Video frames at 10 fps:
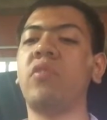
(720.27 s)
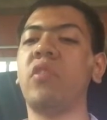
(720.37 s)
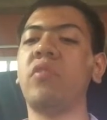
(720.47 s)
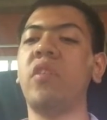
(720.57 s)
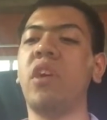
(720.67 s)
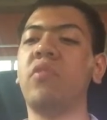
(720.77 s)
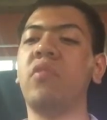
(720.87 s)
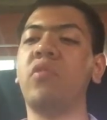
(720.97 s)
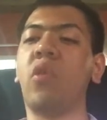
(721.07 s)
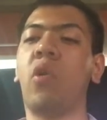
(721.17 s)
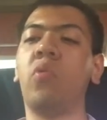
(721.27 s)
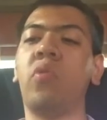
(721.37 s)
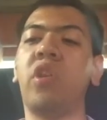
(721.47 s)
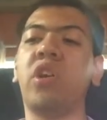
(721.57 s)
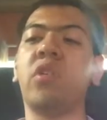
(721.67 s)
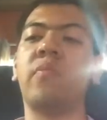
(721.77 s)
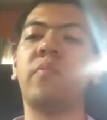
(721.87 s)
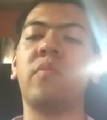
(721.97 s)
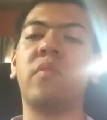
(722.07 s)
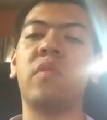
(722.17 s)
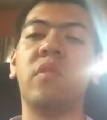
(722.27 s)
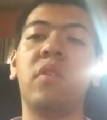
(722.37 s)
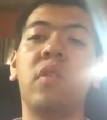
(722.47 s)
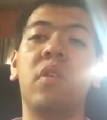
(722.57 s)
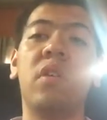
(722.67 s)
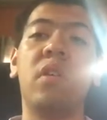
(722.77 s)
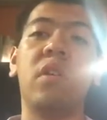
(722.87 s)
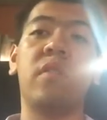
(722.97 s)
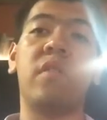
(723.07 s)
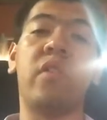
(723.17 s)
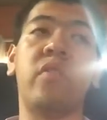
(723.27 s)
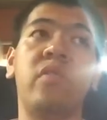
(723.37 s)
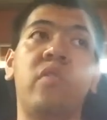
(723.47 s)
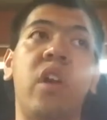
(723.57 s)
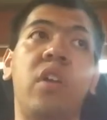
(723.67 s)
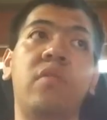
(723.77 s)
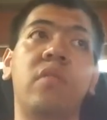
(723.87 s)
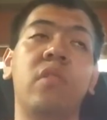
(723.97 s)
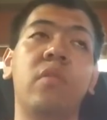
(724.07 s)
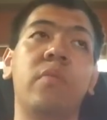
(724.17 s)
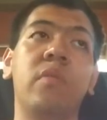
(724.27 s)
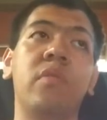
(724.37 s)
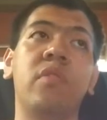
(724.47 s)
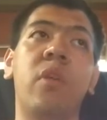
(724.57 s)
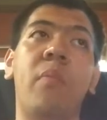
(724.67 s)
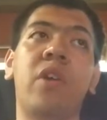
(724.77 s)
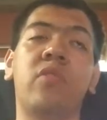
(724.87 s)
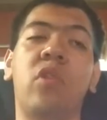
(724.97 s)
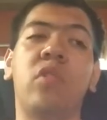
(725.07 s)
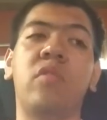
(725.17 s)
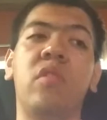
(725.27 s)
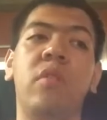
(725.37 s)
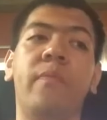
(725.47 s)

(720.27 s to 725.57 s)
Sunday just only. That's the state, the Mae Sot.